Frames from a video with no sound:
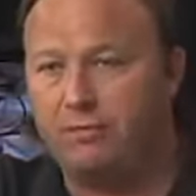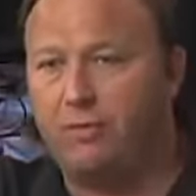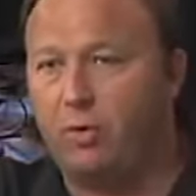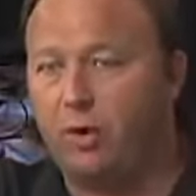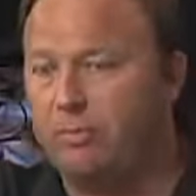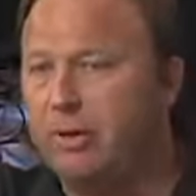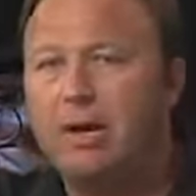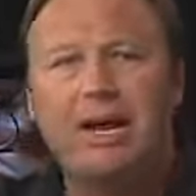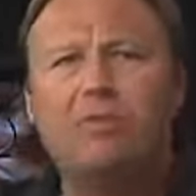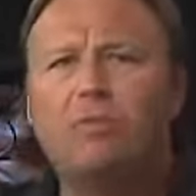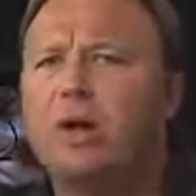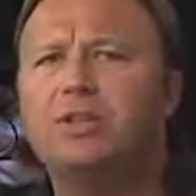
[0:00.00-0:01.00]
informed,
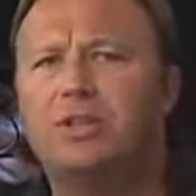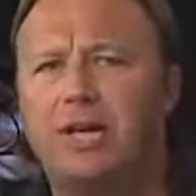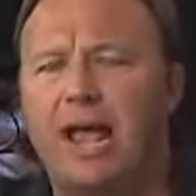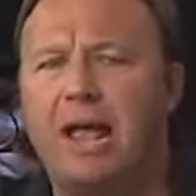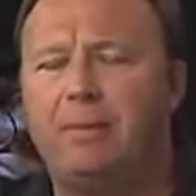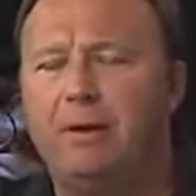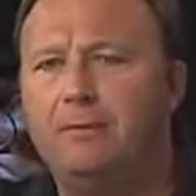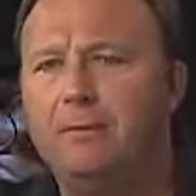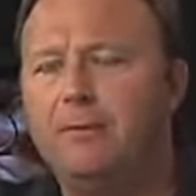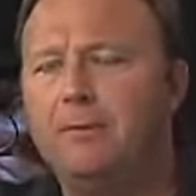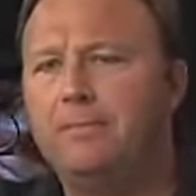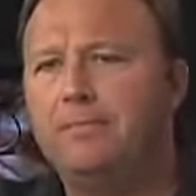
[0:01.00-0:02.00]
it runs the gamut.
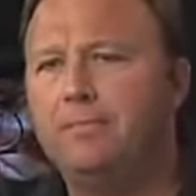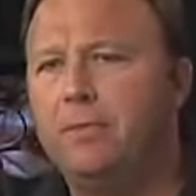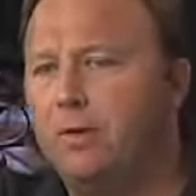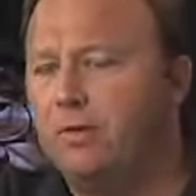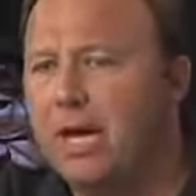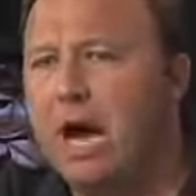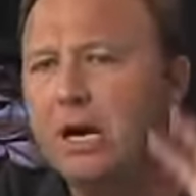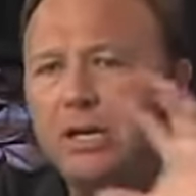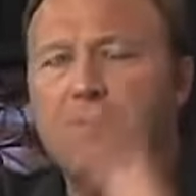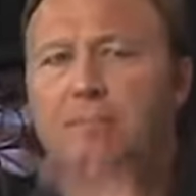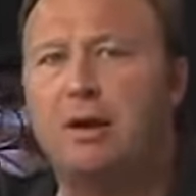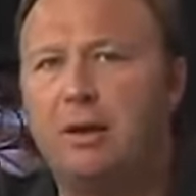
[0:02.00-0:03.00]
You know, the
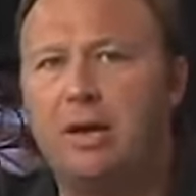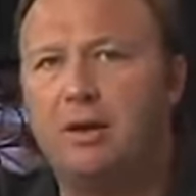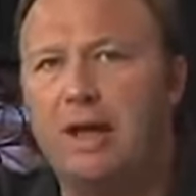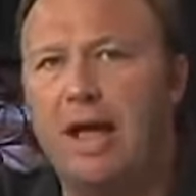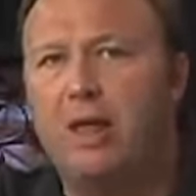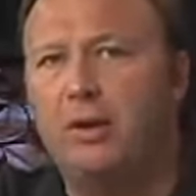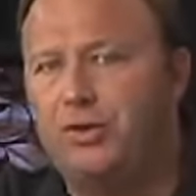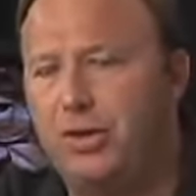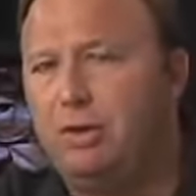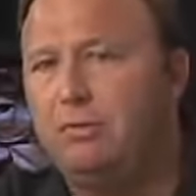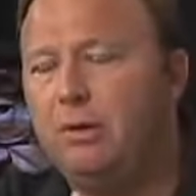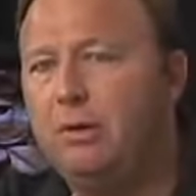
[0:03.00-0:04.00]
ugly American
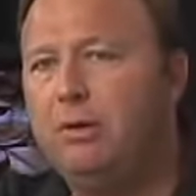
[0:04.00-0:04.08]
analogy